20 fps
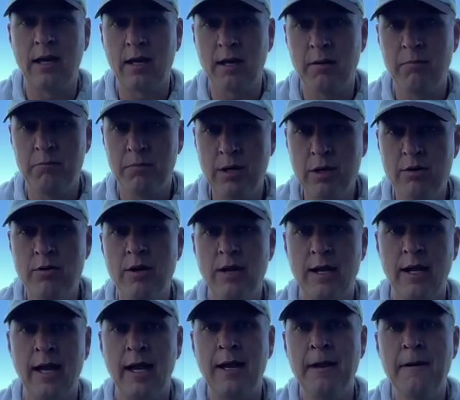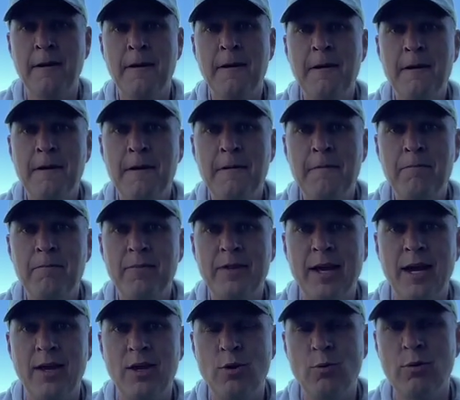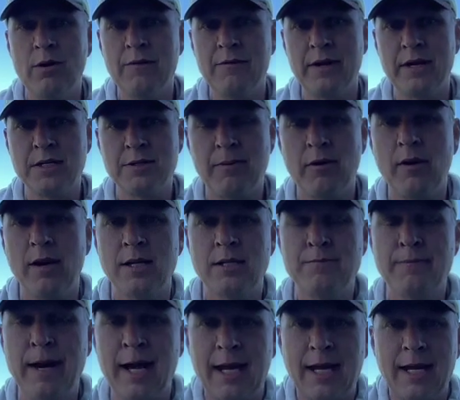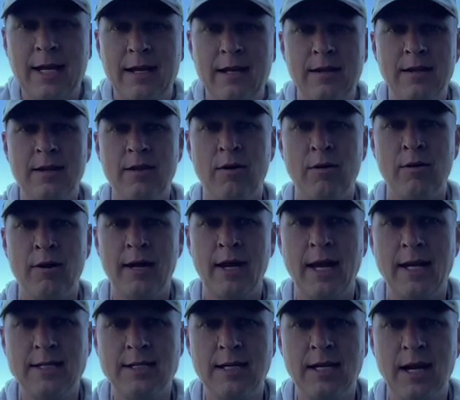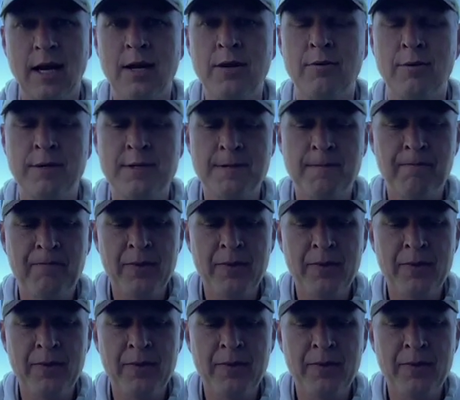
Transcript: community that you would have experienced back in the early 1900s.